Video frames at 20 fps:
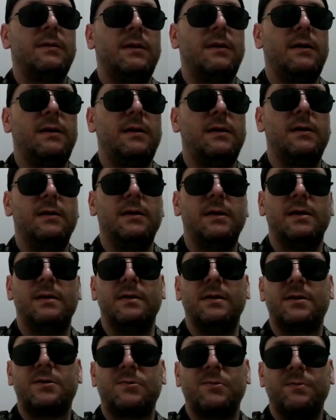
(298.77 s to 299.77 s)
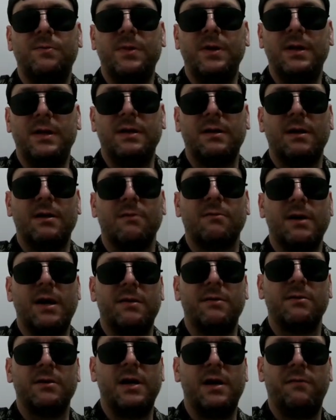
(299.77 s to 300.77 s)
and again, this would be a
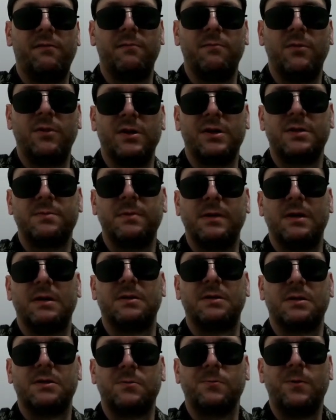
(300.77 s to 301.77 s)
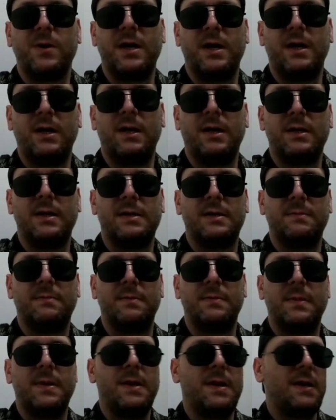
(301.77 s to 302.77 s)
rather ineffable experience as well.
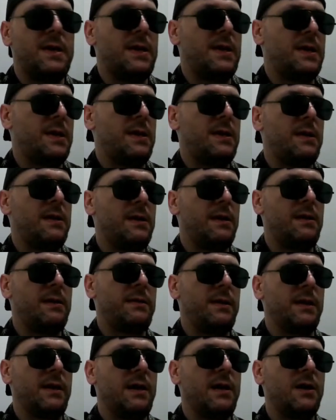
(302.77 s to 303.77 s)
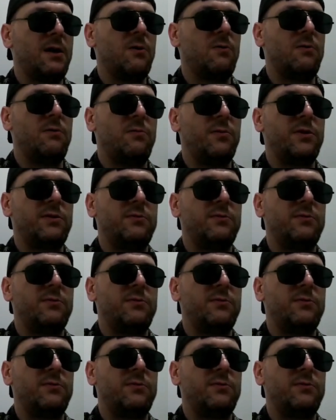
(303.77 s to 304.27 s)
I think heroin